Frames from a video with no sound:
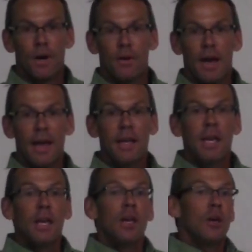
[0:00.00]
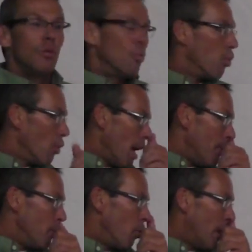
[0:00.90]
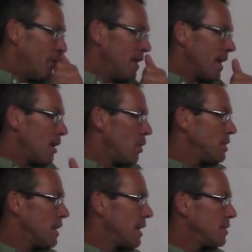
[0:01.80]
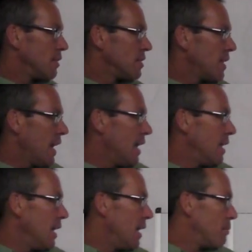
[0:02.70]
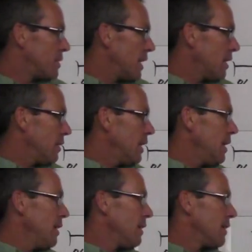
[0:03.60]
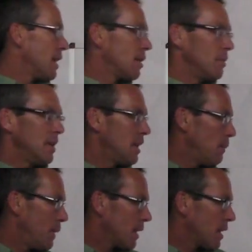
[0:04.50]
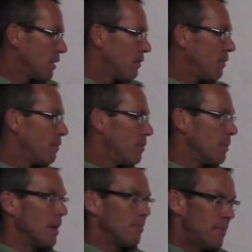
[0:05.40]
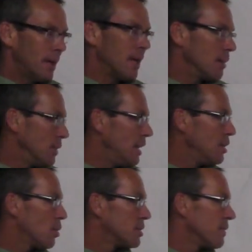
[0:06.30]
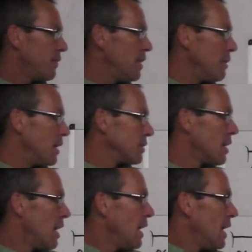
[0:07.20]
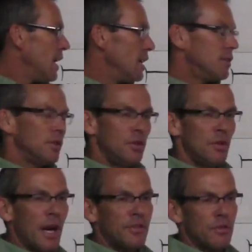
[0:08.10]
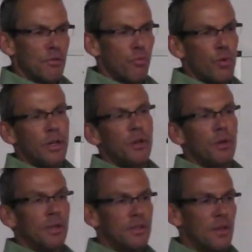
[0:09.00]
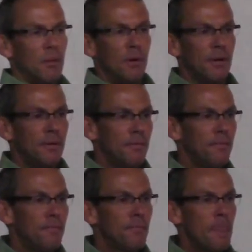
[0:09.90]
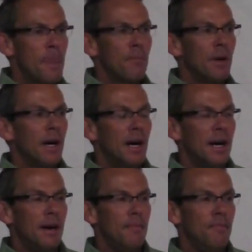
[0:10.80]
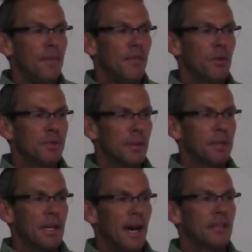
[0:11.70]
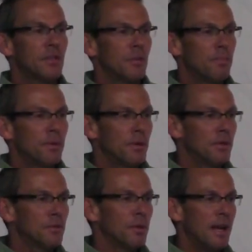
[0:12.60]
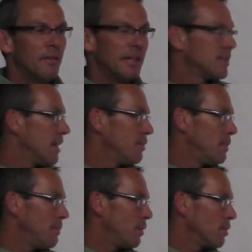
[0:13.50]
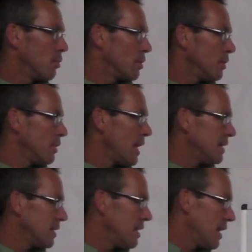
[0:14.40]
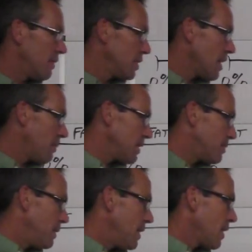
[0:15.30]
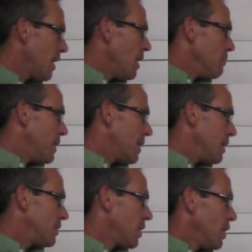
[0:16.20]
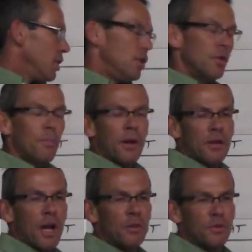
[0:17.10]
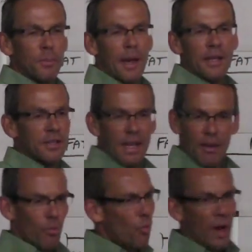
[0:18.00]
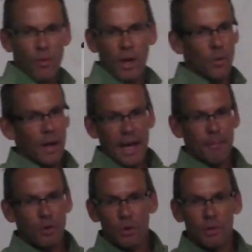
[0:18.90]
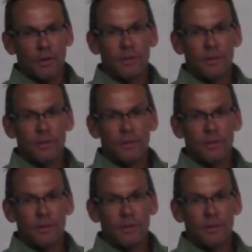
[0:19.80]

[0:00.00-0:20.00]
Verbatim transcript: Okay? The one thing that I want you guys to understand, and particularly, and I don't mean to keep picking on the, I'm not picking, I'm leaning towards the females, is you guys are really, really stubborn. Um, if it was up to guys to reproduce, we'd have like seven people in the world. I say that every time I speak because your tolerance for pain is way, way, way abnormal.